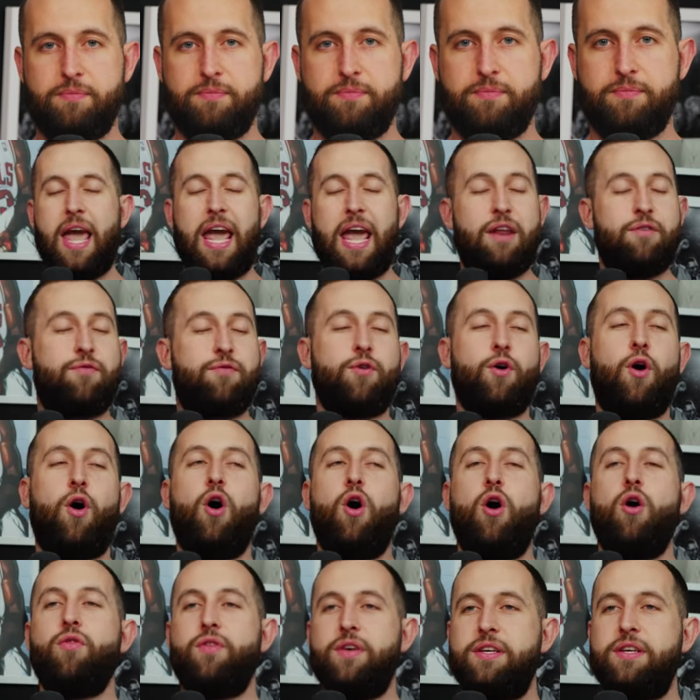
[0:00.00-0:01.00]
And for all
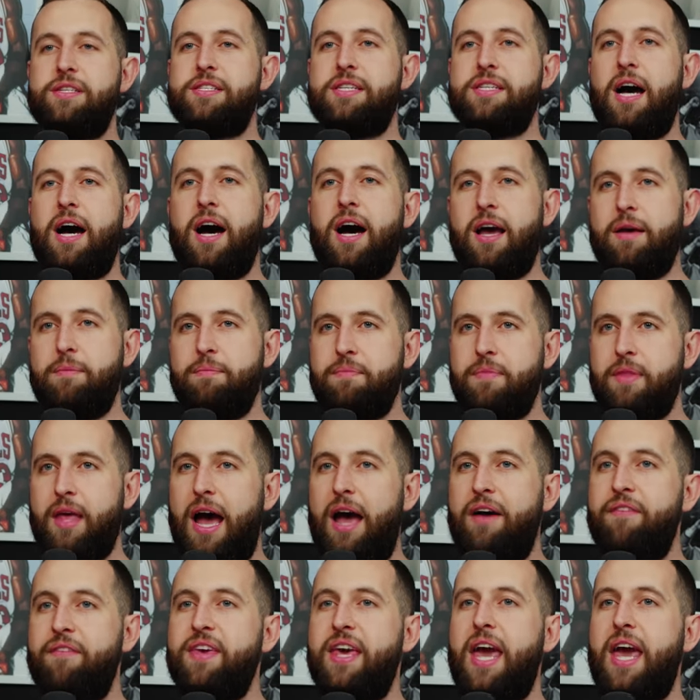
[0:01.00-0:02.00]
this time,
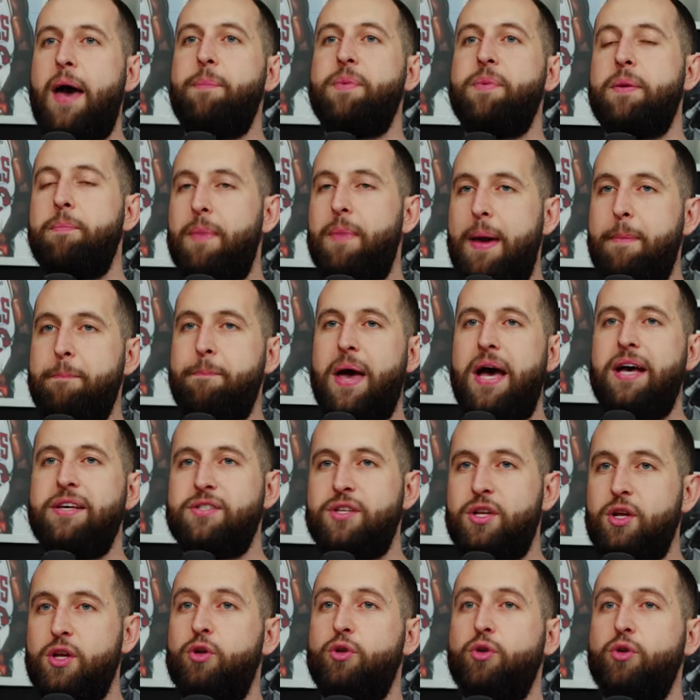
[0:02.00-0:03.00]
I've kept my best
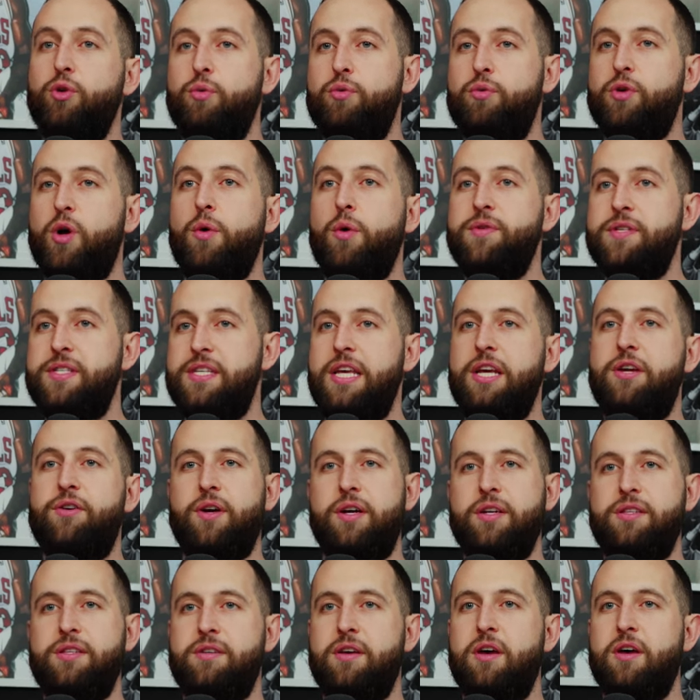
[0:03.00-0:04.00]
glute growth
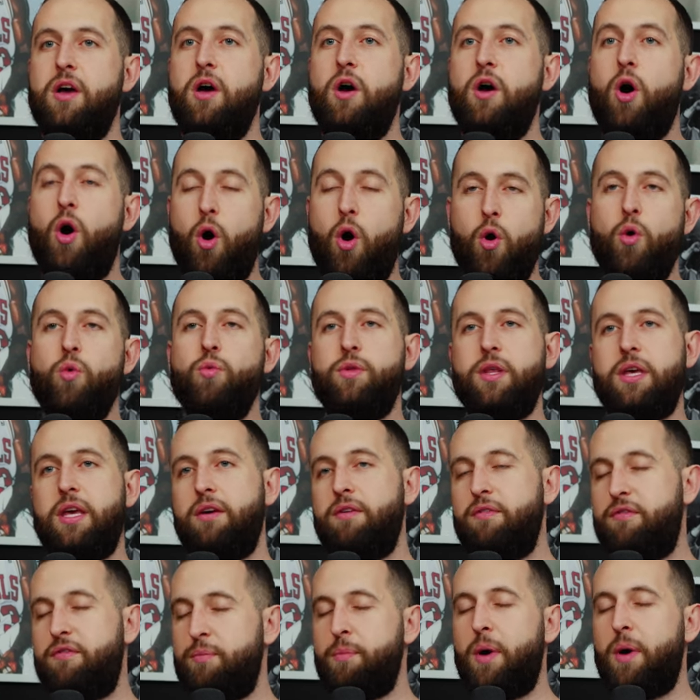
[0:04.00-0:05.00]
secrets only
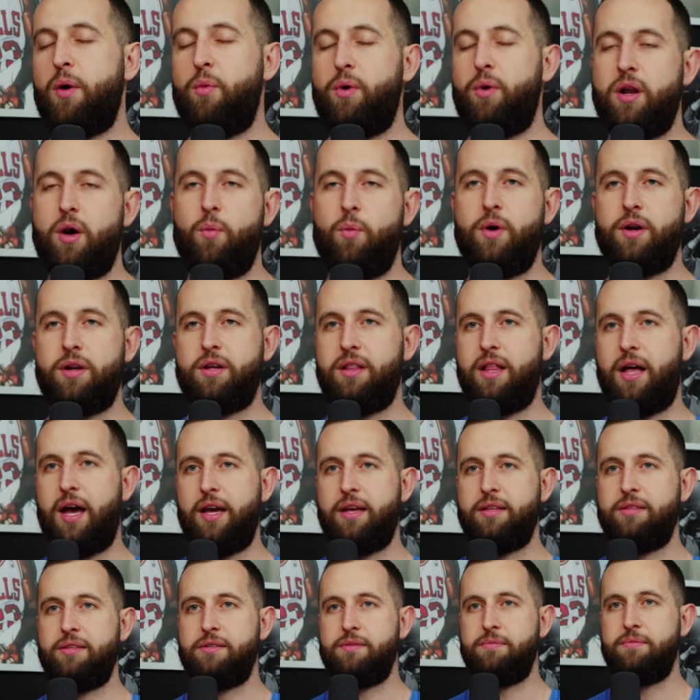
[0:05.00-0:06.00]
for my one on one
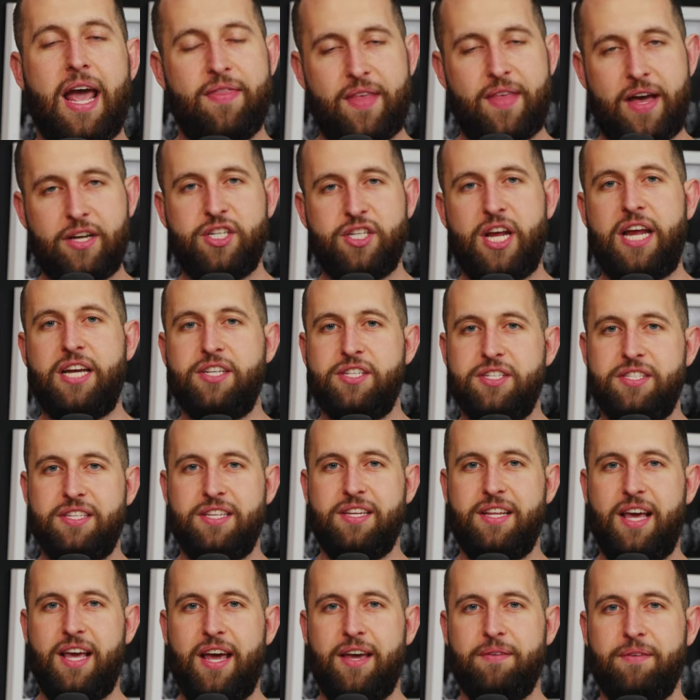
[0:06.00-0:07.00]
clients. And that changes
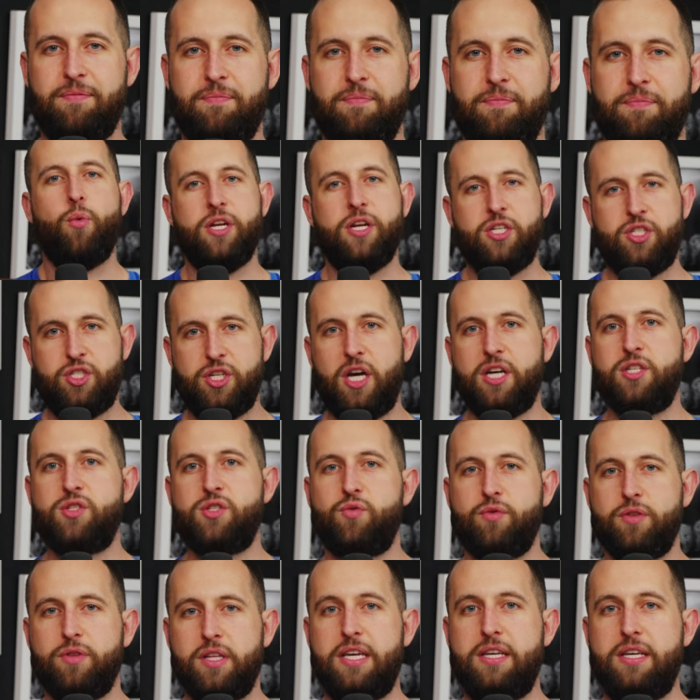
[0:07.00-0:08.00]
today. We just
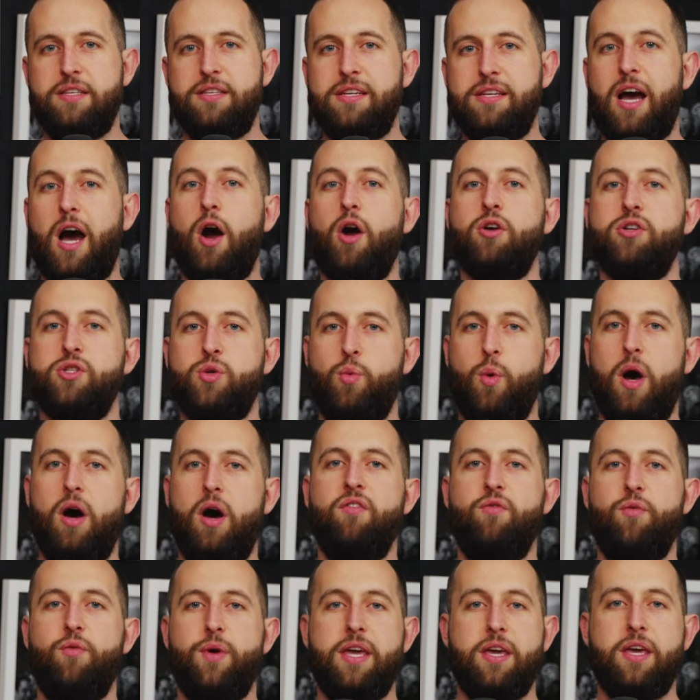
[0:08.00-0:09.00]
released our
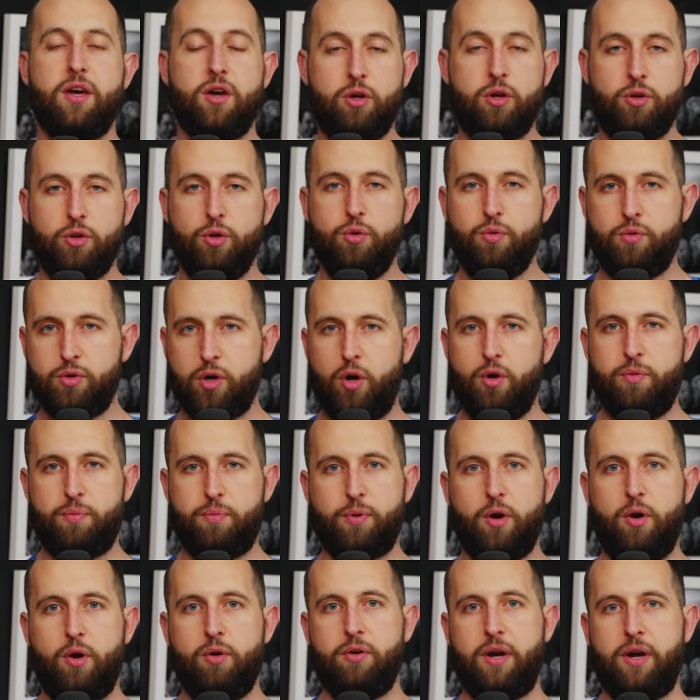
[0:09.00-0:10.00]
12 week glute growth
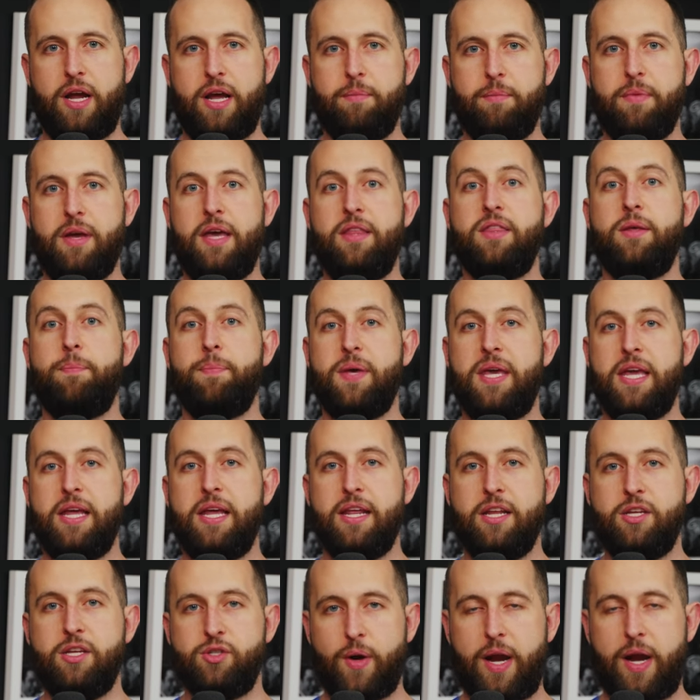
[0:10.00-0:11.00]
program in the
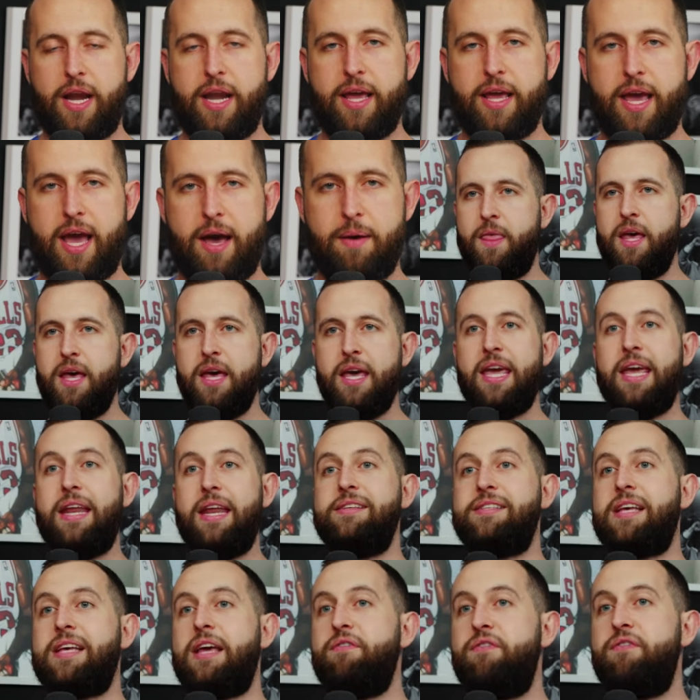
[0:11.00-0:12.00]
PD training app. It is
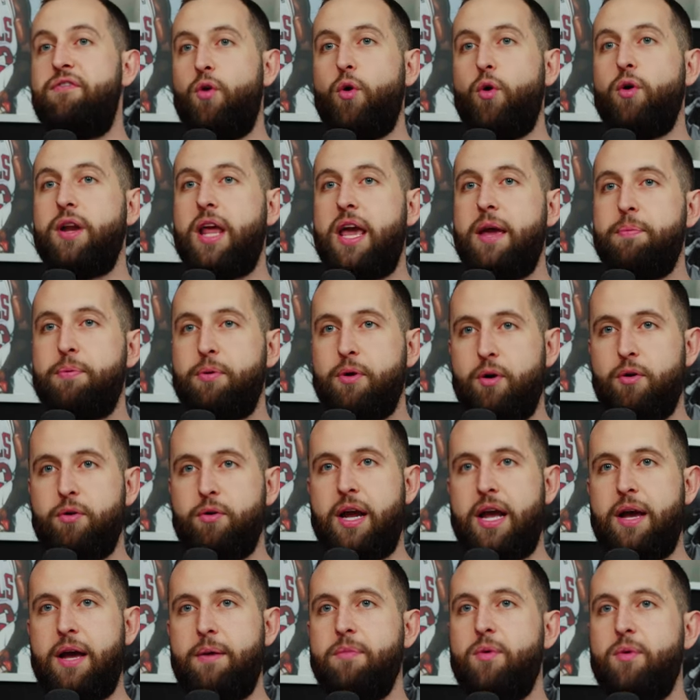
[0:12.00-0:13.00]
a four day
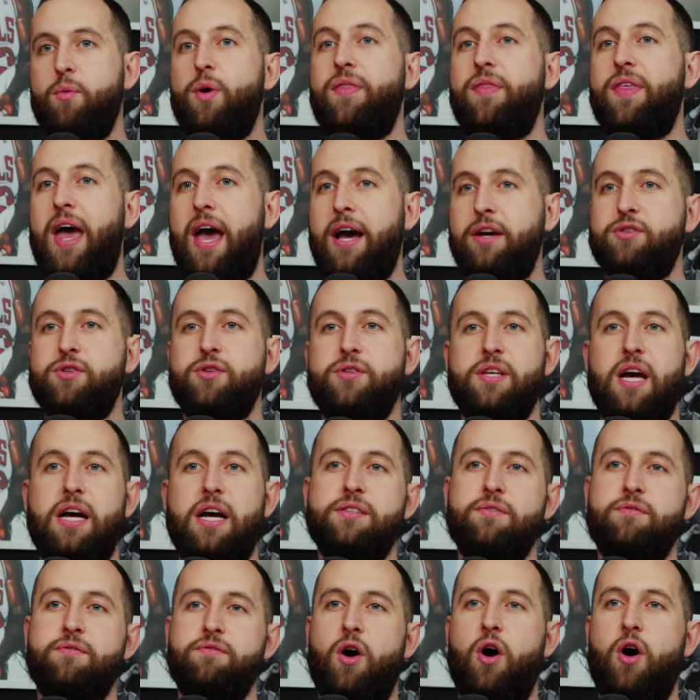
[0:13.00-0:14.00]
program with exercise
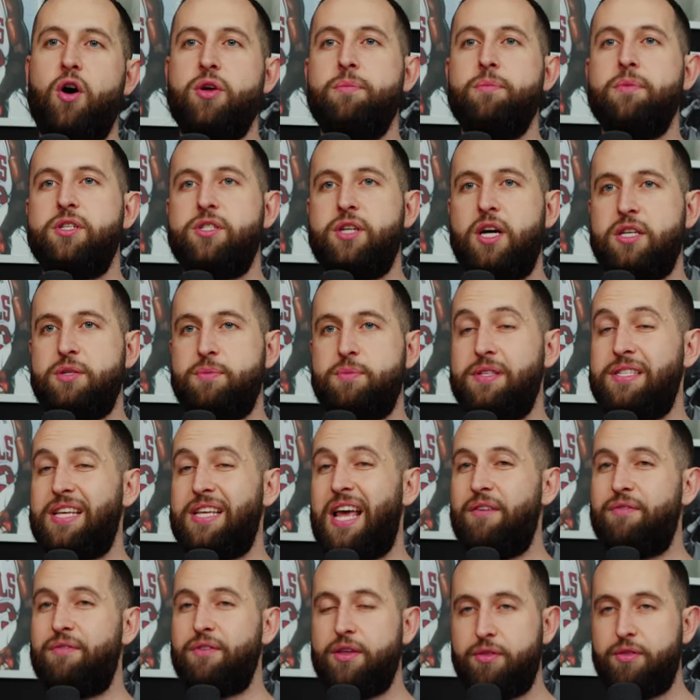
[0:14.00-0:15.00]
and volume adjustments
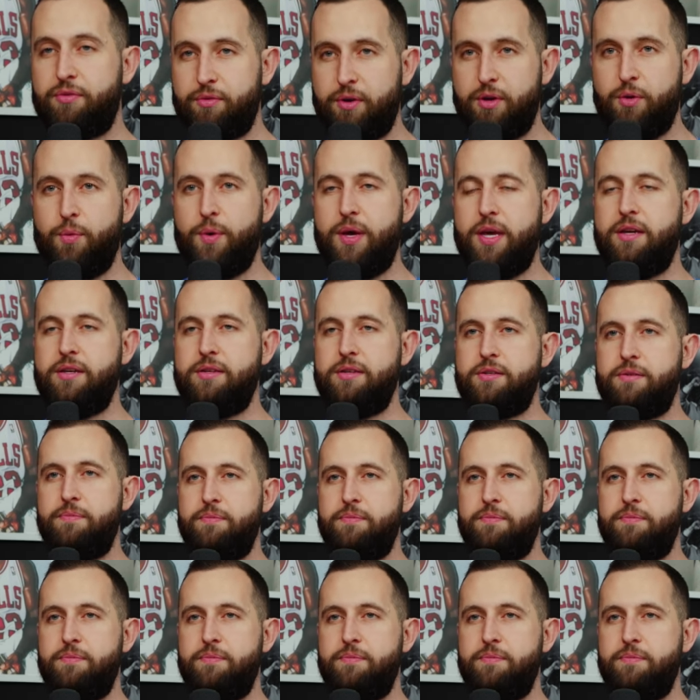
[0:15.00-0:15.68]
every three weeks.